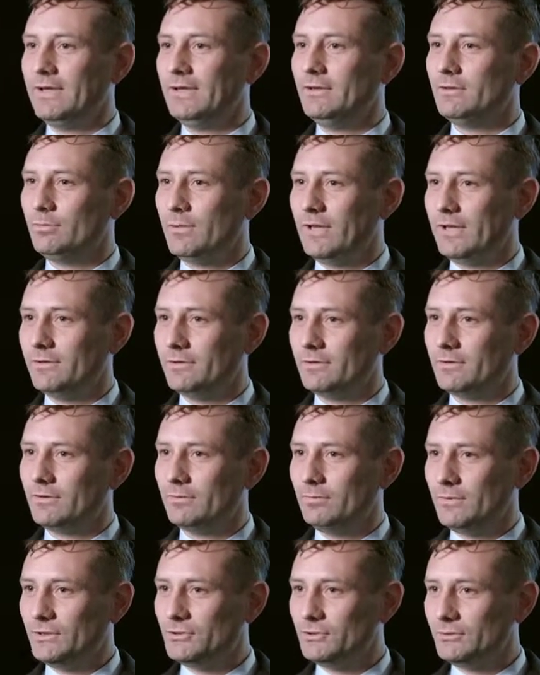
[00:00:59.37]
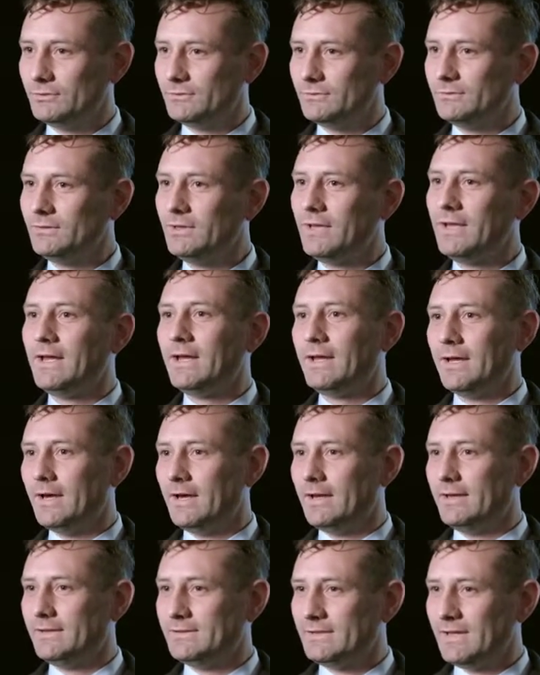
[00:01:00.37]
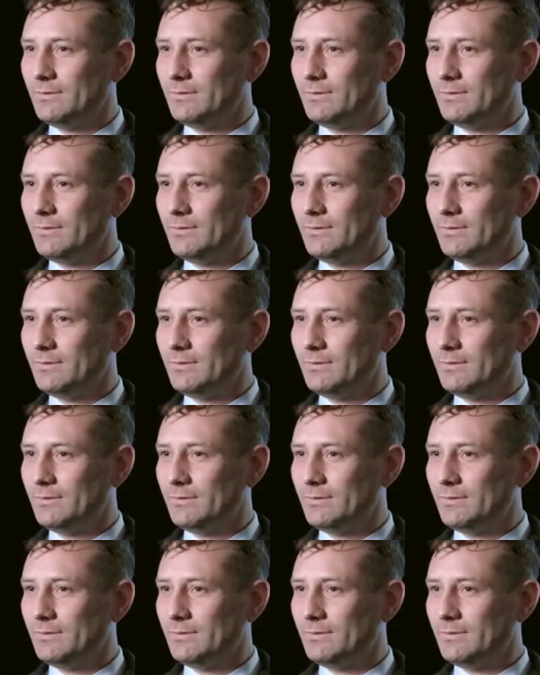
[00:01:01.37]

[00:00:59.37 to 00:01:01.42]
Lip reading: independent commission is